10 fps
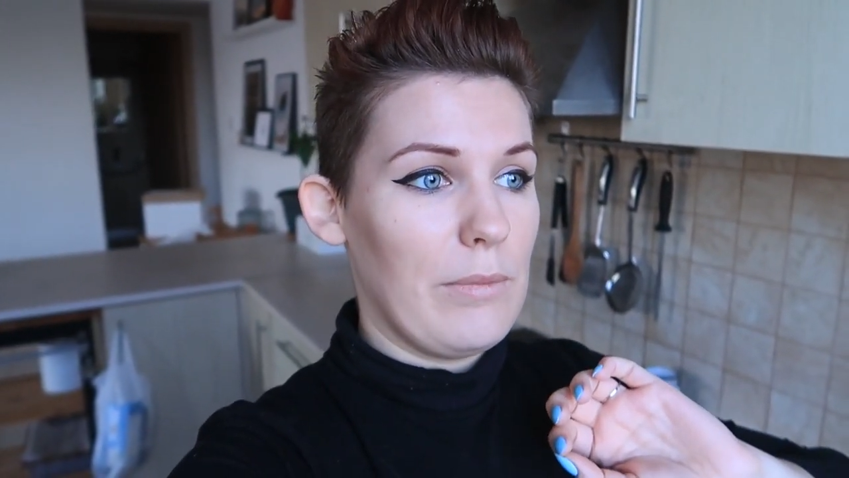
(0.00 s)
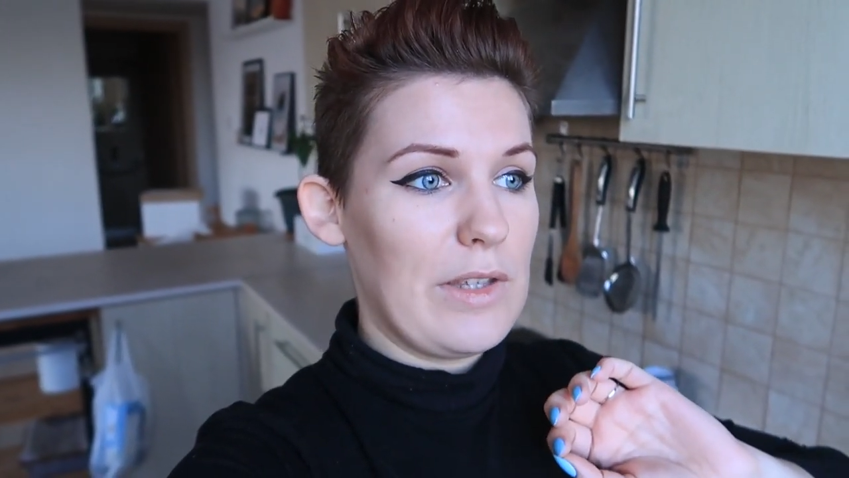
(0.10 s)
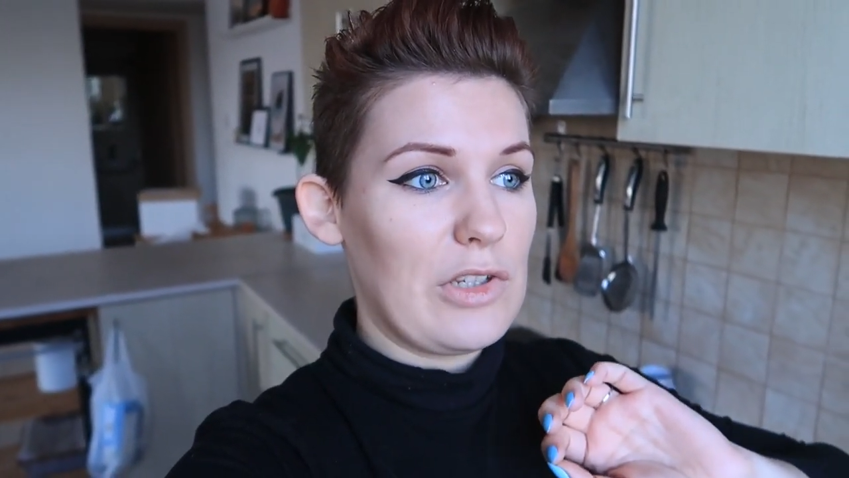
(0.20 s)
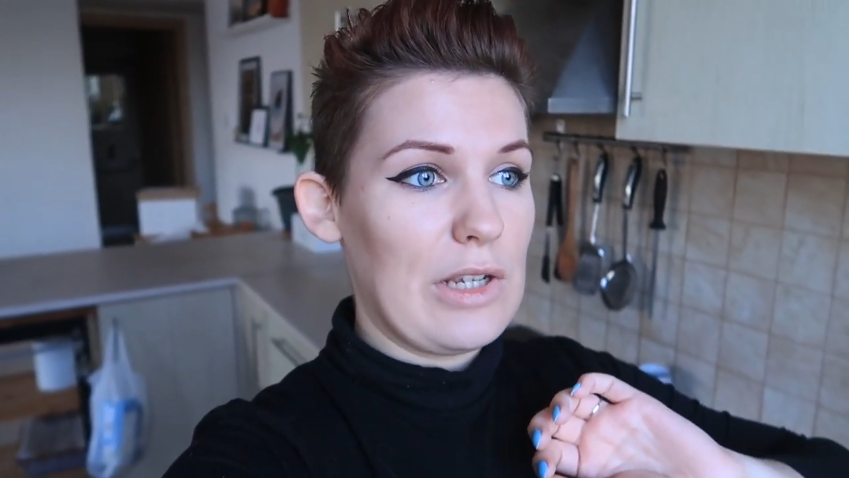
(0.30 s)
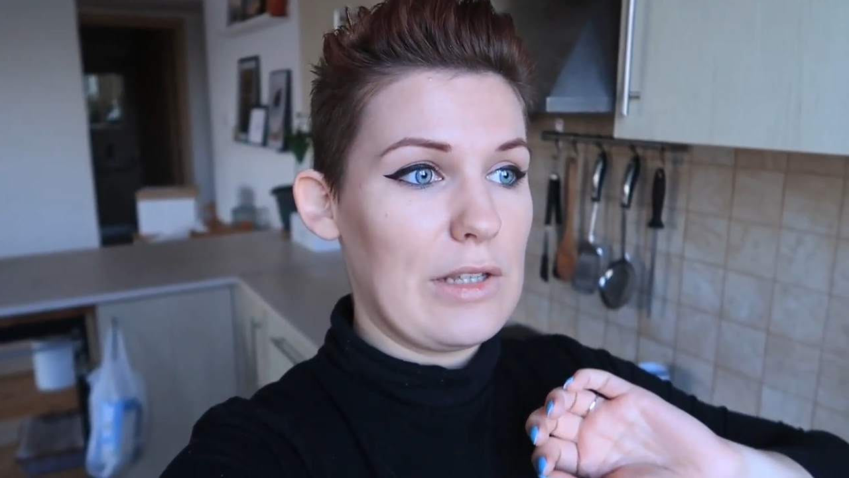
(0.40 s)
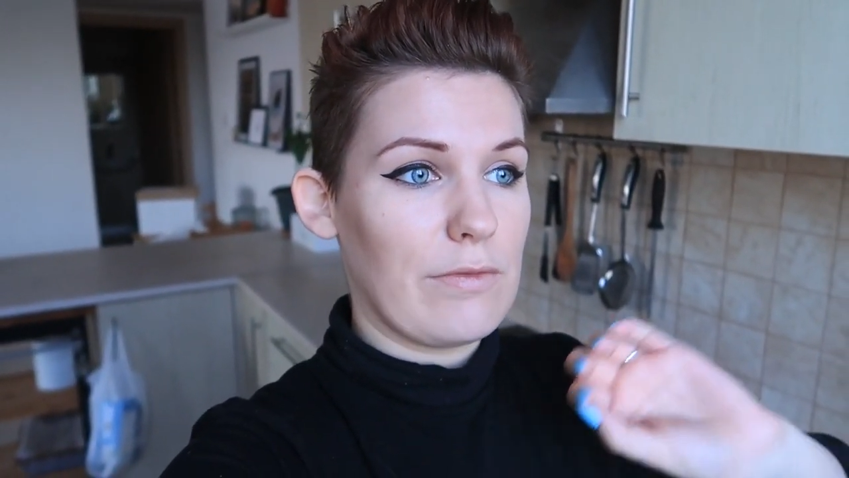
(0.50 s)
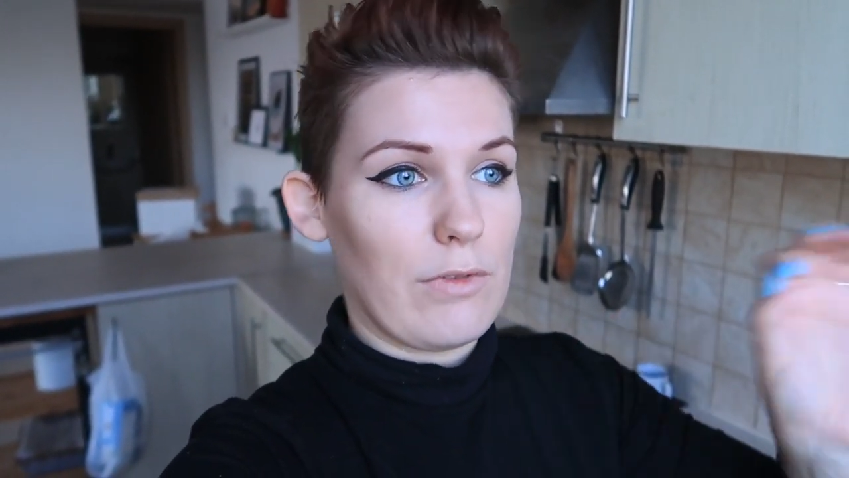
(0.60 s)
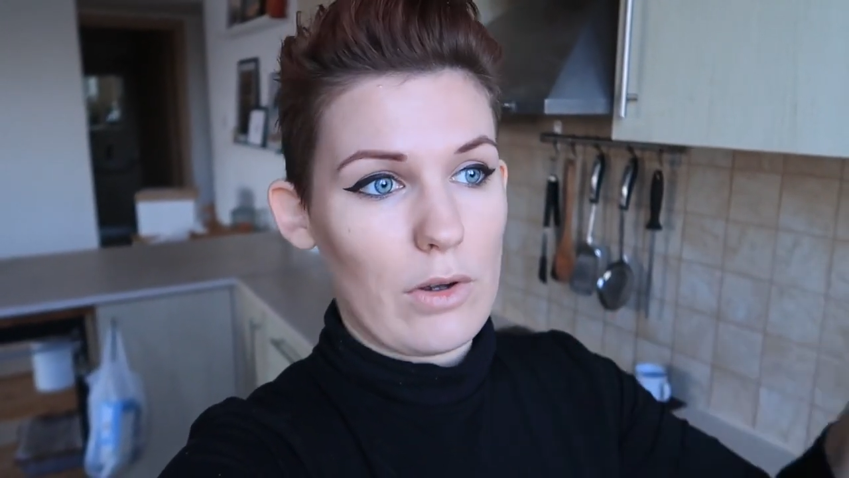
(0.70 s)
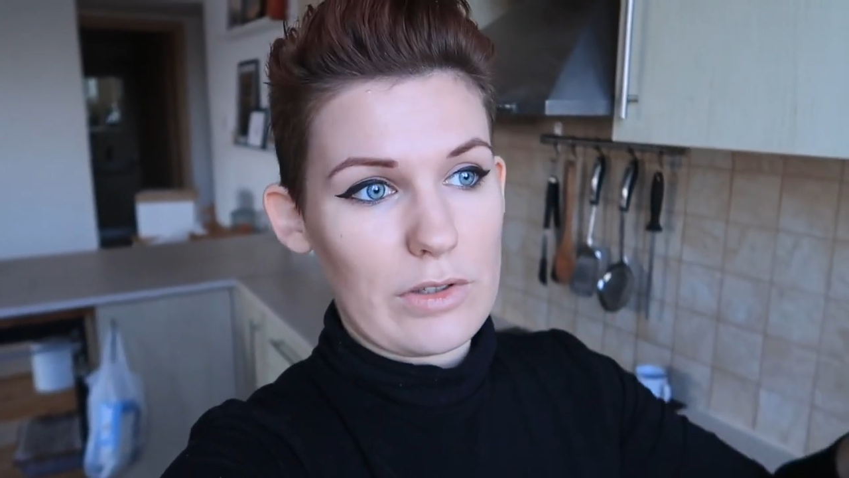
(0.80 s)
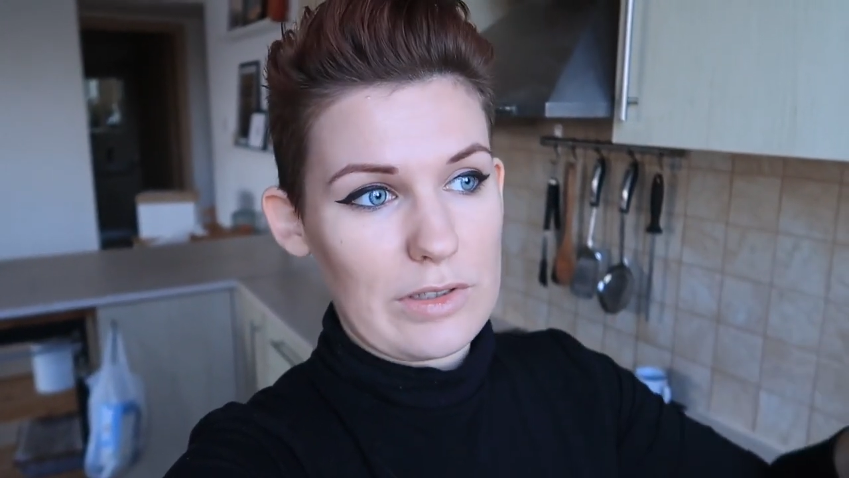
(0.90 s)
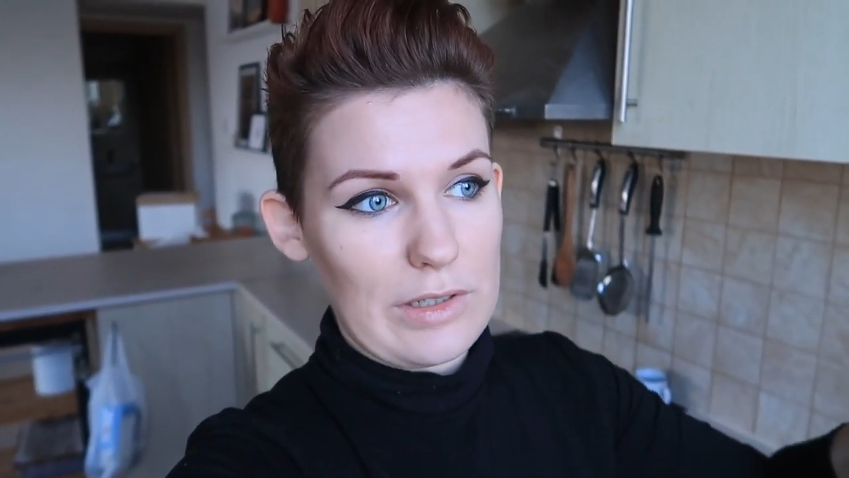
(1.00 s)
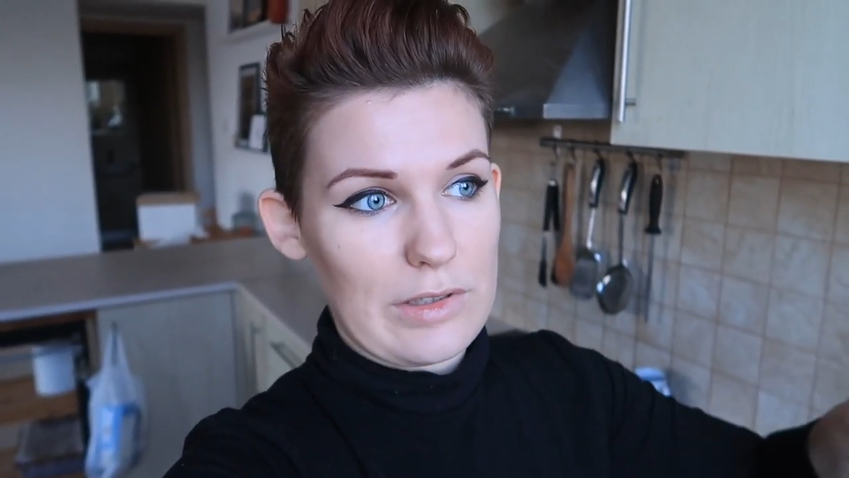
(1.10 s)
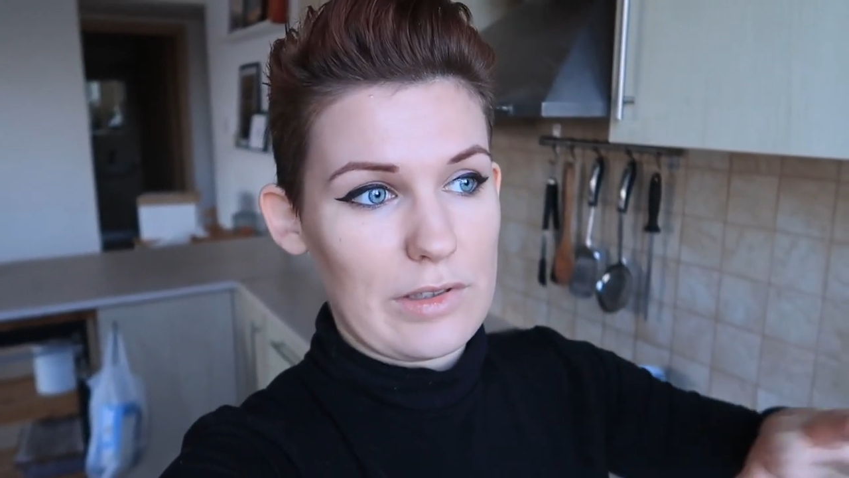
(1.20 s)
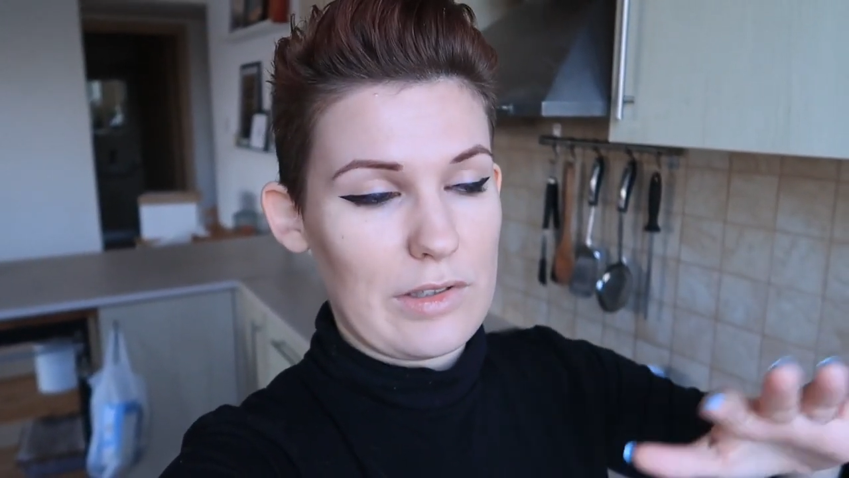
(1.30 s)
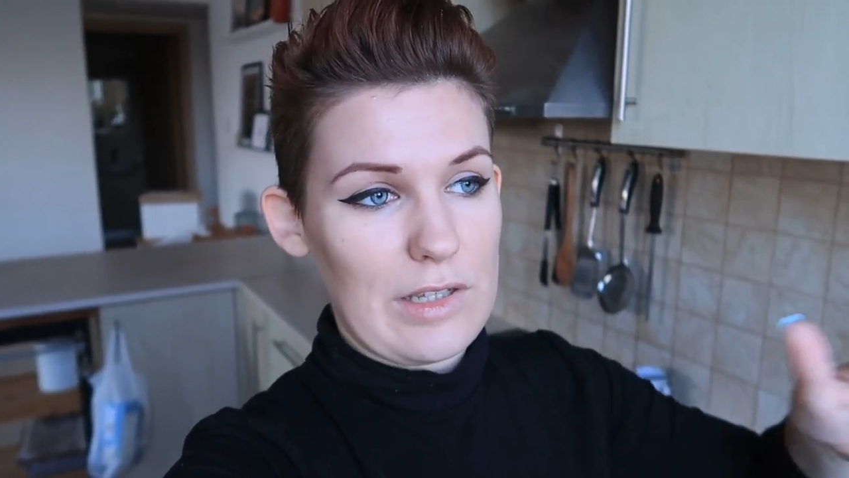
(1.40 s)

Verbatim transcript: this year's Vlogstice